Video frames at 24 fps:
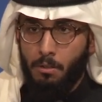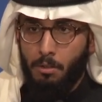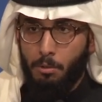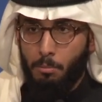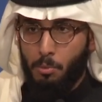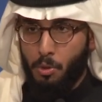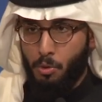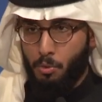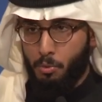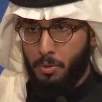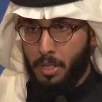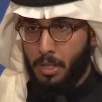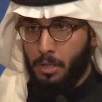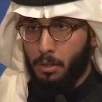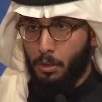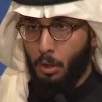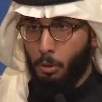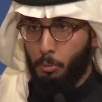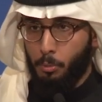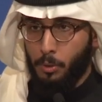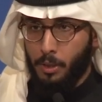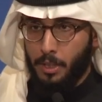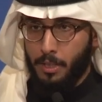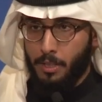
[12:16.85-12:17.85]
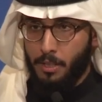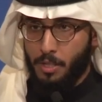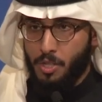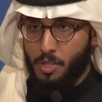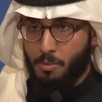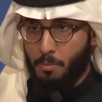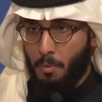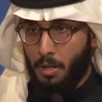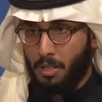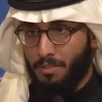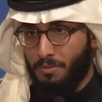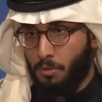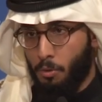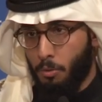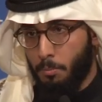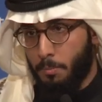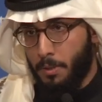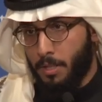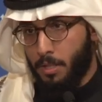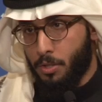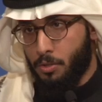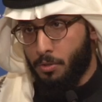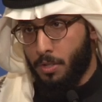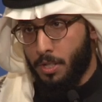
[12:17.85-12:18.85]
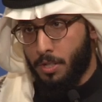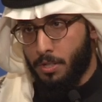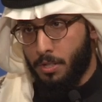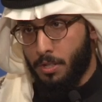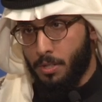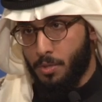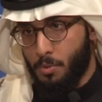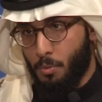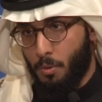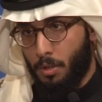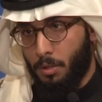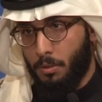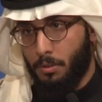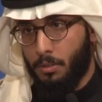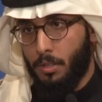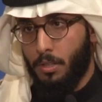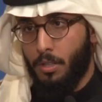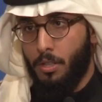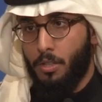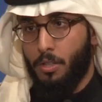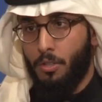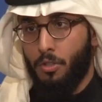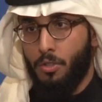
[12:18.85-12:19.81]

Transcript: number 3 globally in smartphone penetration as well.